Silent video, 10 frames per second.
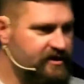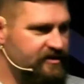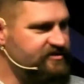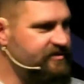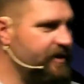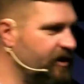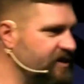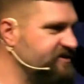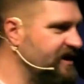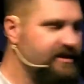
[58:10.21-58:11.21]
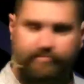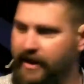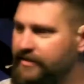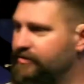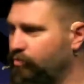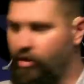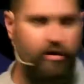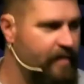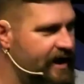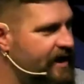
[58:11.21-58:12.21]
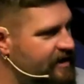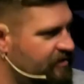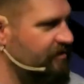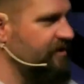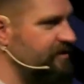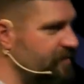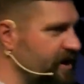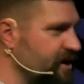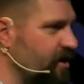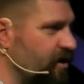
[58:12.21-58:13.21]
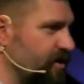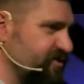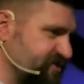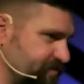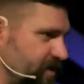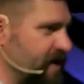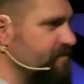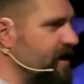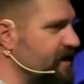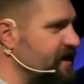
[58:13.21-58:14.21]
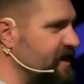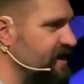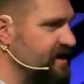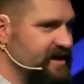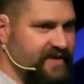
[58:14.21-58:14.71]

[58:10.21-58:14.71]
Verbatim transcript: there's some areas I could probably roll my ankle in my yard or sprain my knee